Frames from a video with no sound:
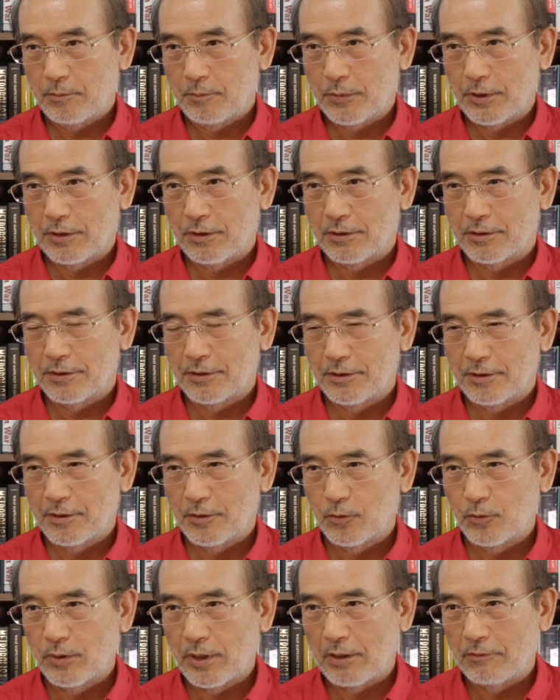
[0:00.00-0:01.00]
Because
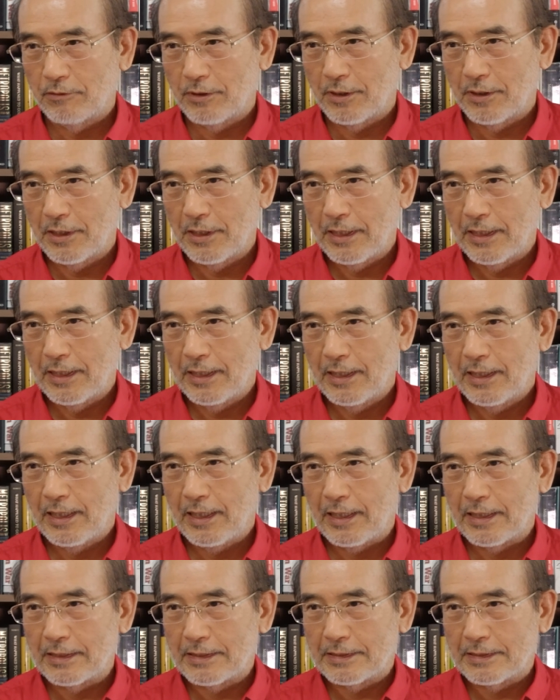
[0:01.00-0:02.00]
we have
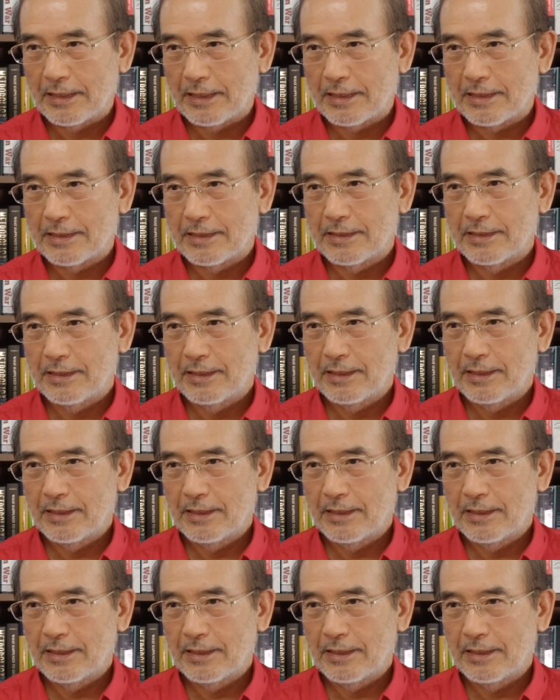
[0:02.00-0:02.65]
6